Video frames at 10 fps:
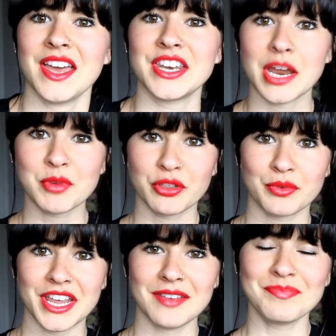Number
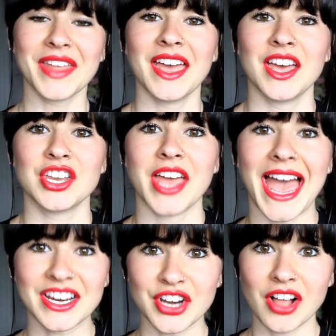three,
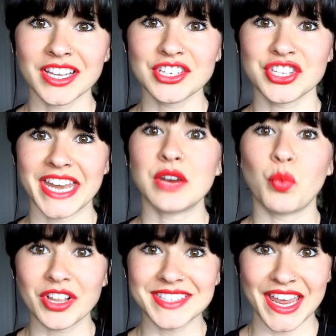acknowledge that it
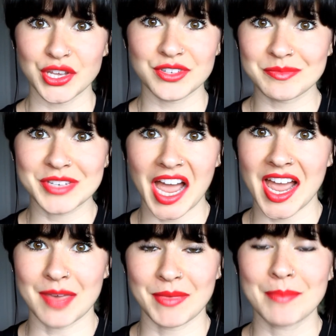will take you some
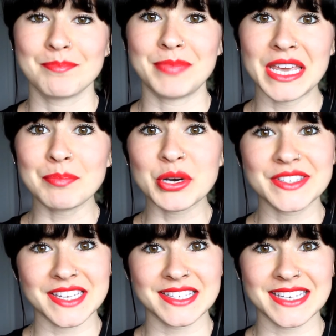time. Be
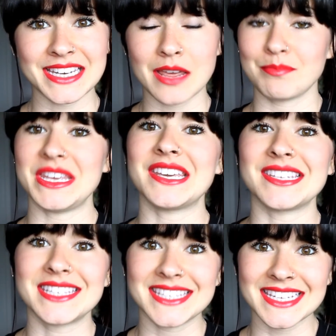persistent, be
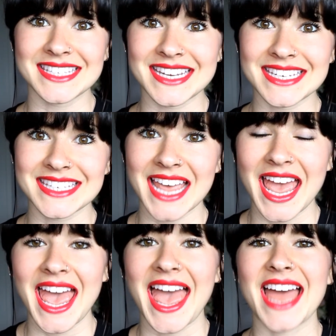consistent,
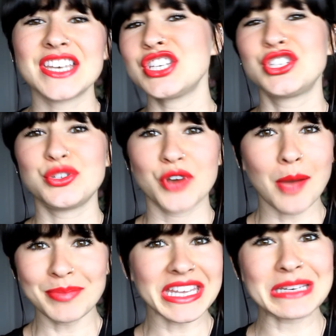and do
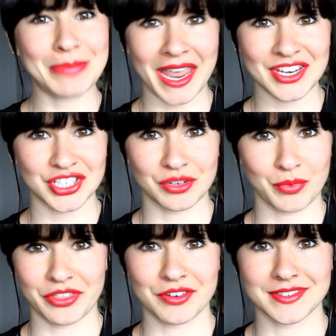not be impatient
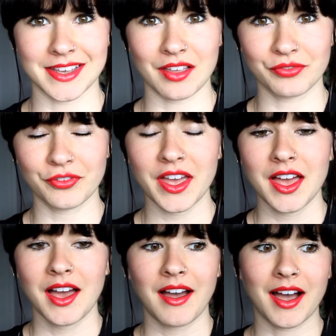with yourself.
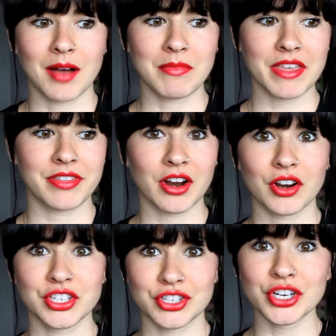Um, there
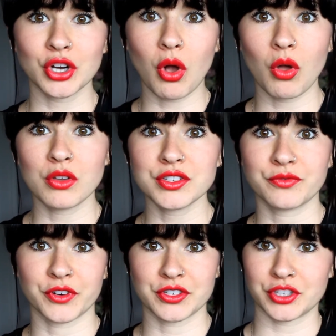are certain goals
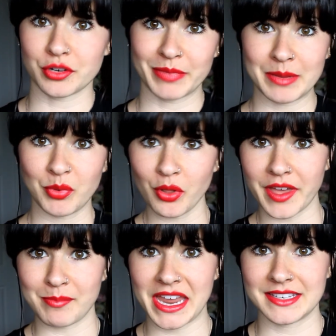for certain people
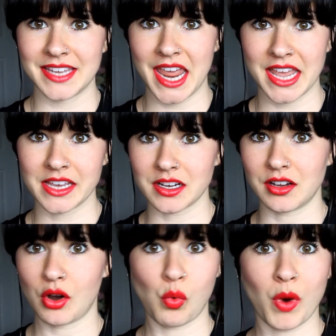that may take
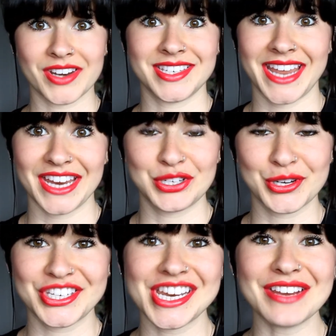one day to
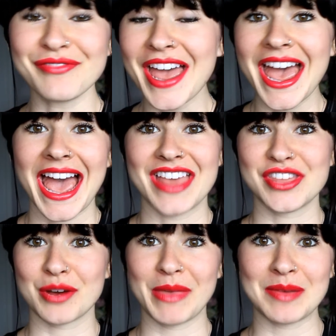achieve and
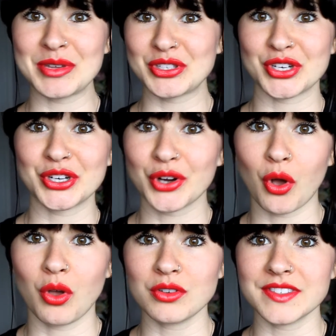there may be certain
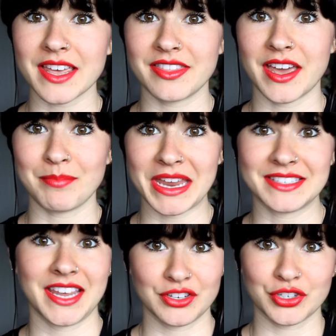goals that may
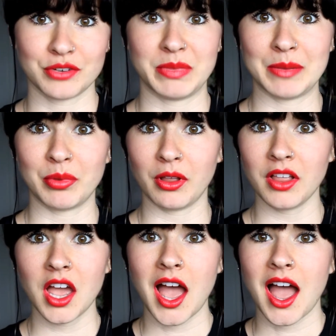take certain people